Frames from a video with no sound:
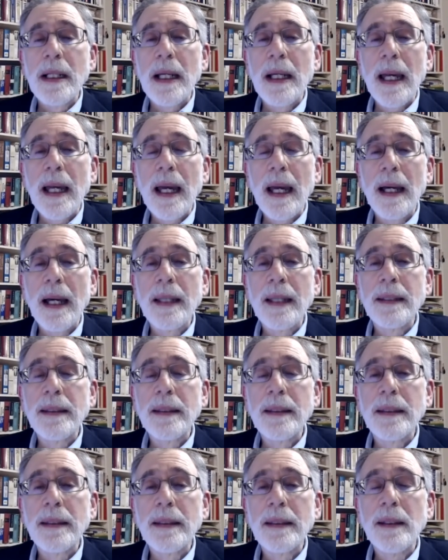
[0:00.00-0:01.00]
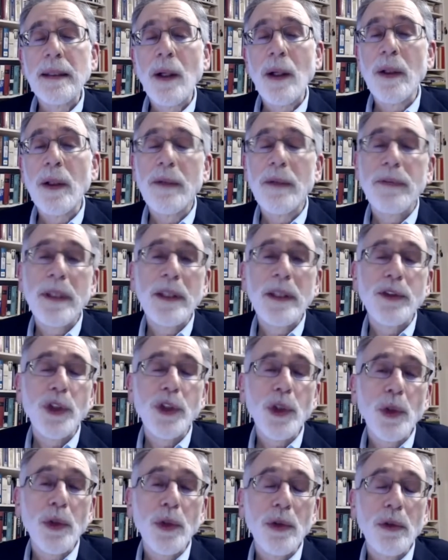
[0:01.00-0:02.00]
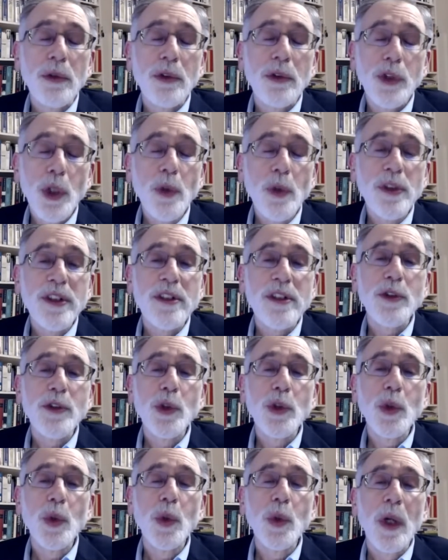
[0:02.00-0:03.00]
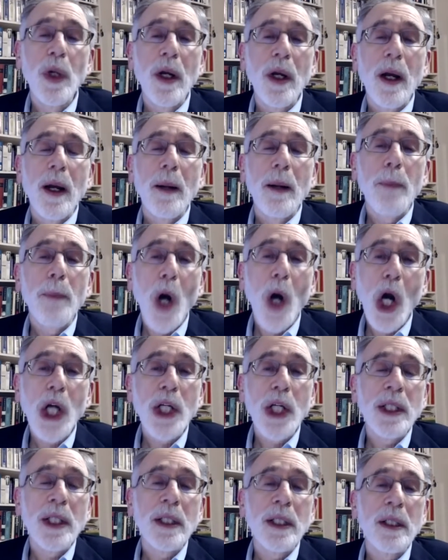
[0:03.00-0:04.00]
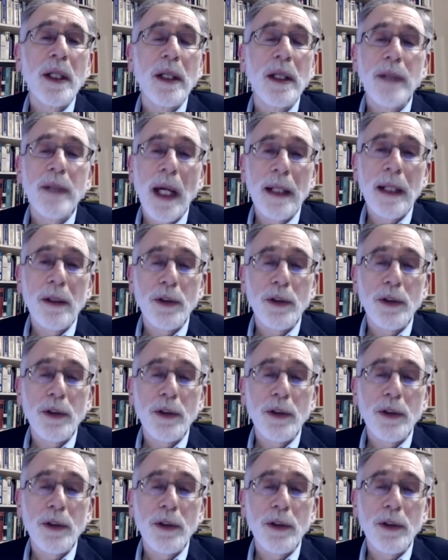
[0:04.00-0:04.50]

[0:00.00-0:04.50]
And, you know, if he chooses to pardon Donald